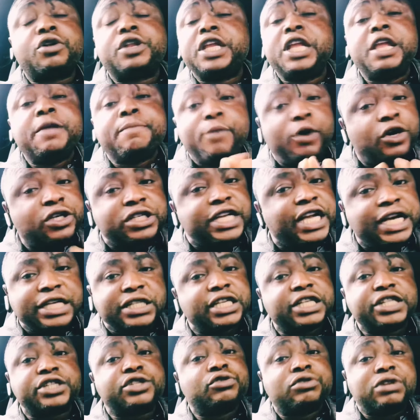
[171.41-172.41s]
In most
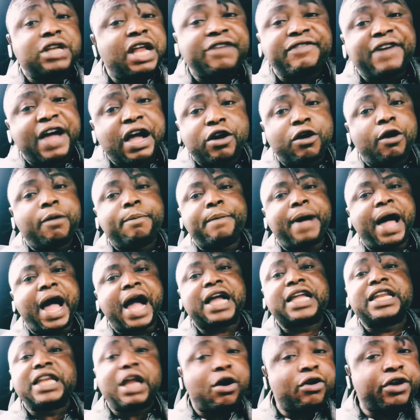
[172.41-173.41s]
cases, you never come back.
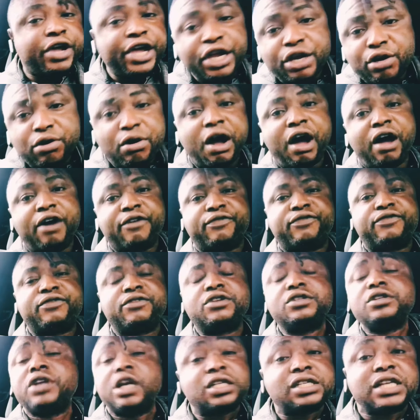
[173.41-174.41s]
They'll kill you off,
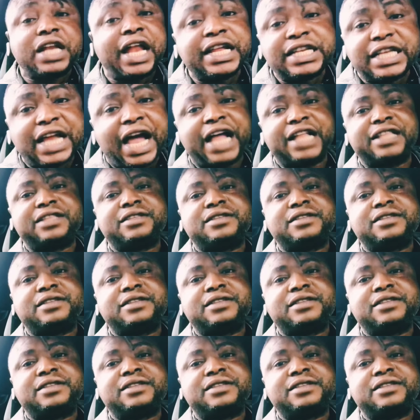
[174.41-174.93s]
just like that.